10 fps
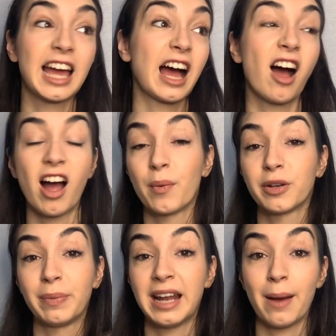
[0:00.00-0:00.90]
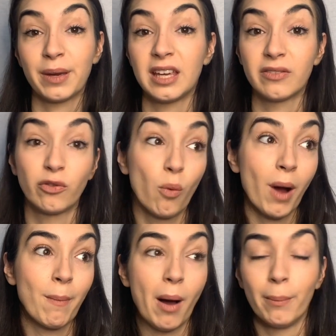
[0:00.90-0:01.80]
I would have been happy for my
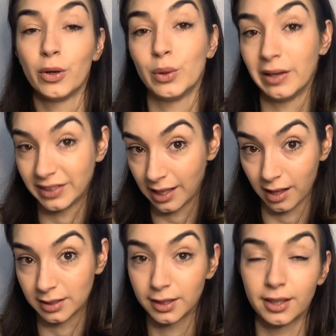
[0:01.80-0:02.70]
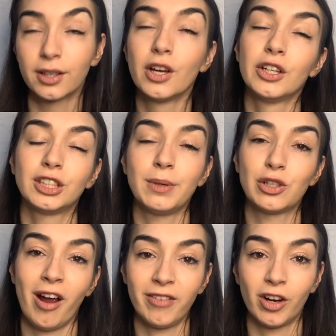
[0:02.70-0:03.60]
mum, who lives in London, to be
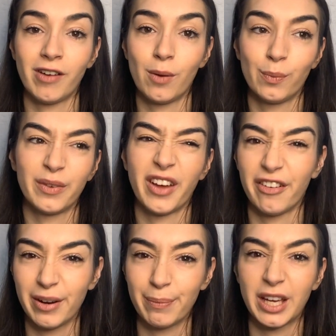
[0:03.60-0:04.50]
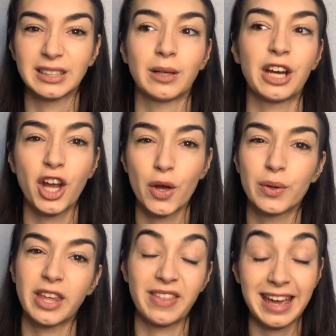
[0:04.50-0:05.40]
driving around with her in, because I know
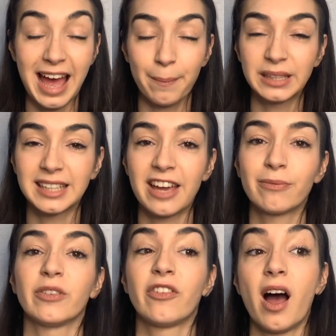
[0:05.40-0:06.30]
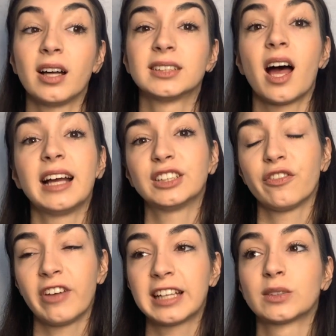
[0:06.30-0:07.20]
that they can be safe, but for us,
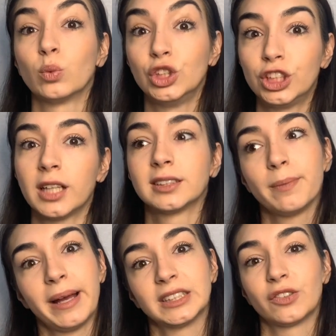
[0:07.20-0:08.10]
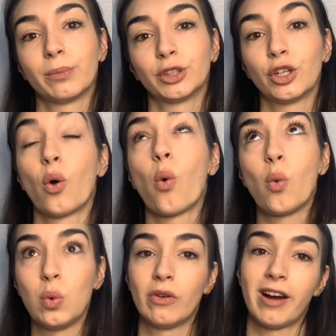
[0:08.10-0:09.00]
ISOFIX was just the better option
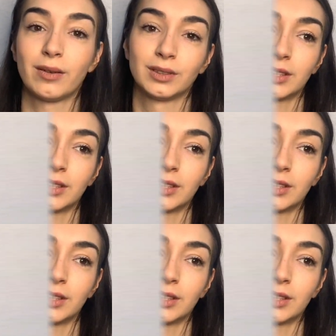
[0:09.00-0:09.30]
all around.